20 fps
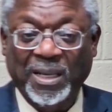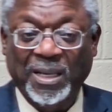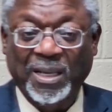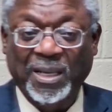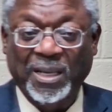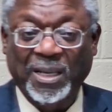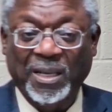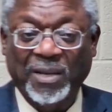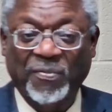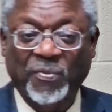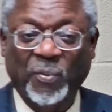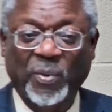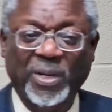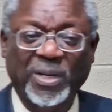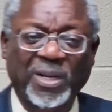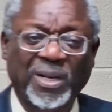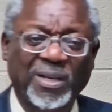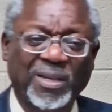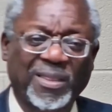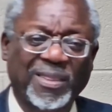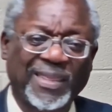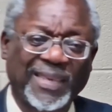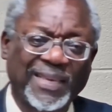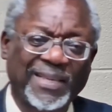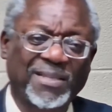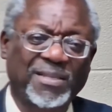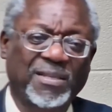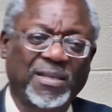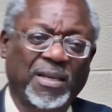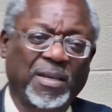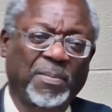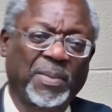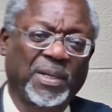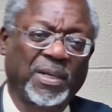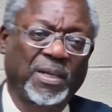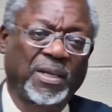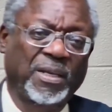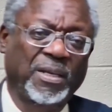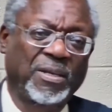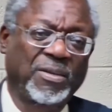If one thinks and
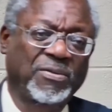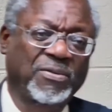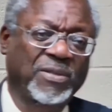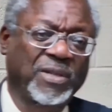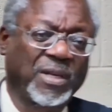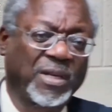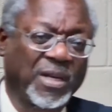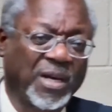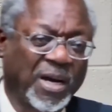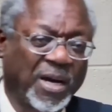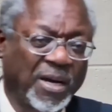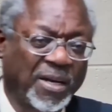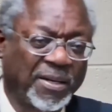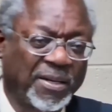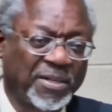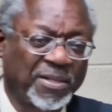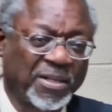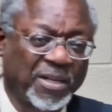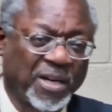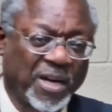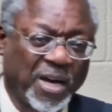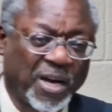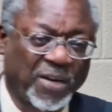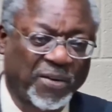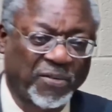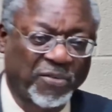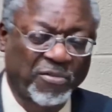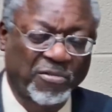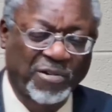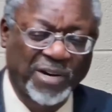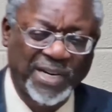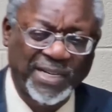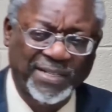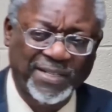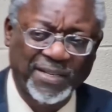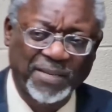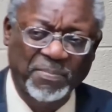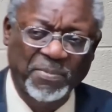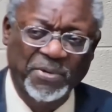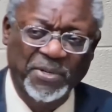believes that God is a God of grace
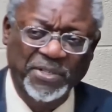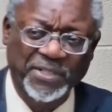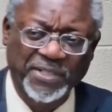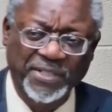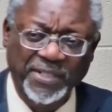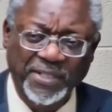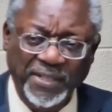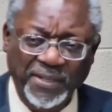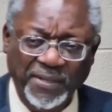and mercy,